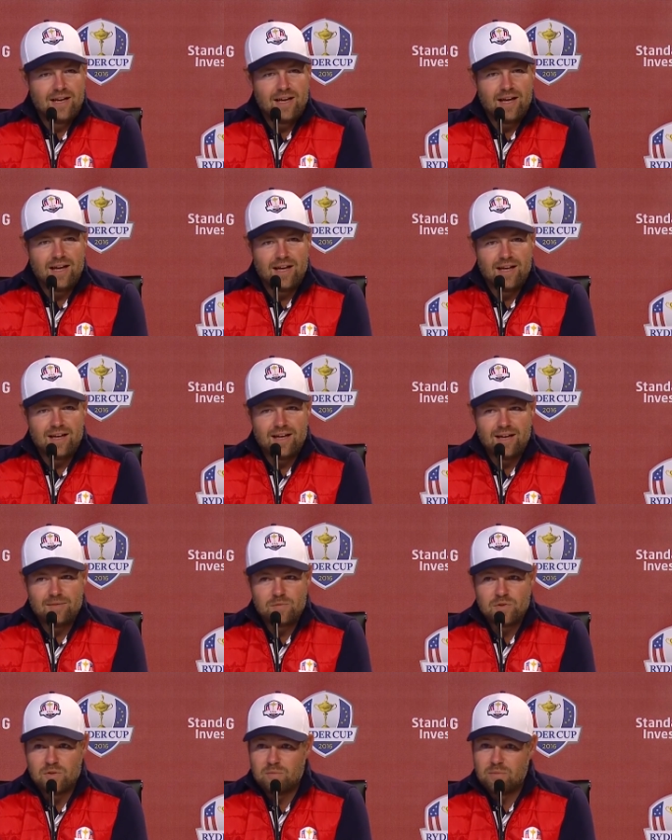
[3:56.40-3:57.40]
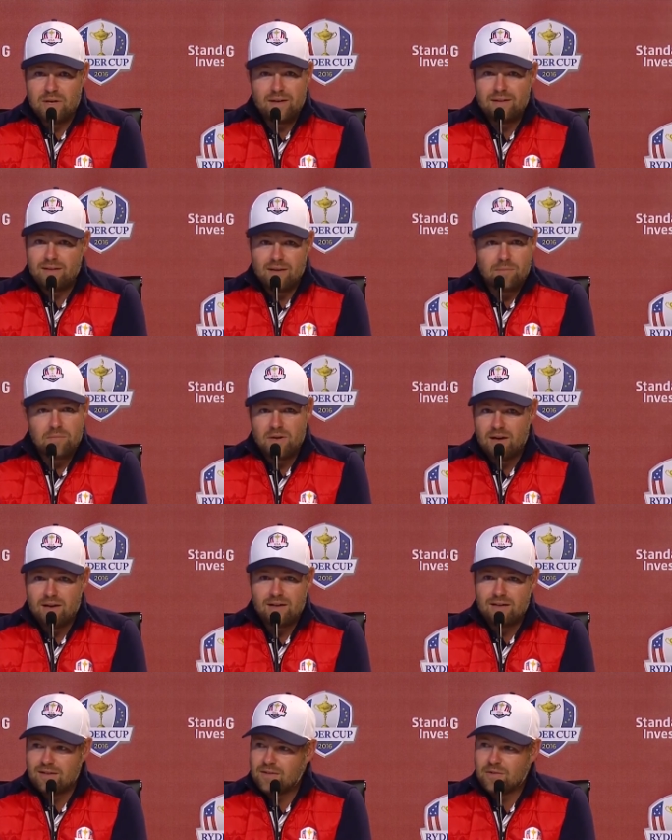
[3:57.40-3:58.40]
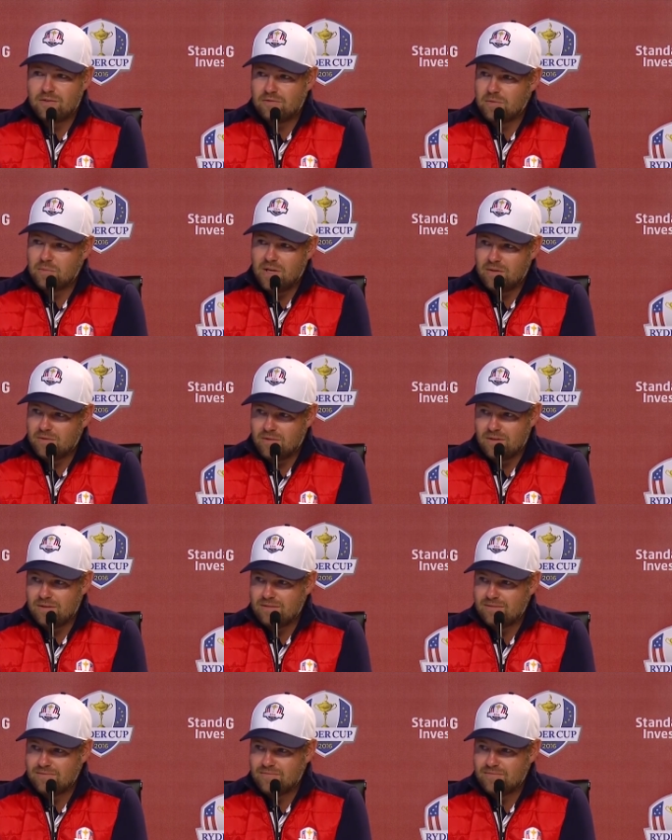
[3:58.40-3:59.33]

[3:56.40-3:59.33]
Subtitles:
So apparently I'm not going to do it from now on,